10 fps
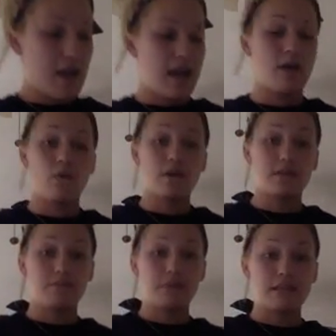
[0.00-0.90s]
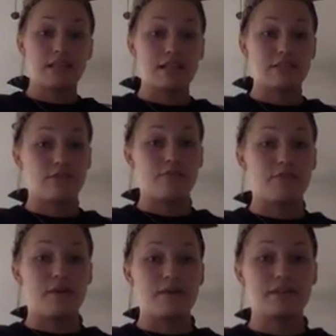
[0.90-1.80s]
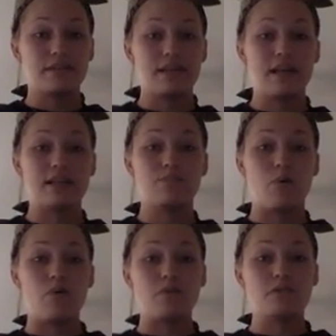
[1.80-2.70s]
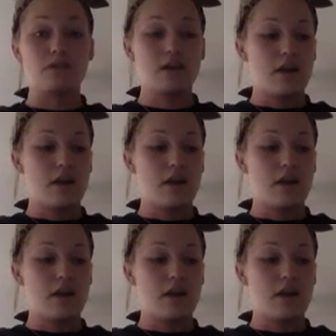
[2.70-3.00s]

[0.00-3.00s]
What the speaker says: And what the P stands for in PMSE is pulse.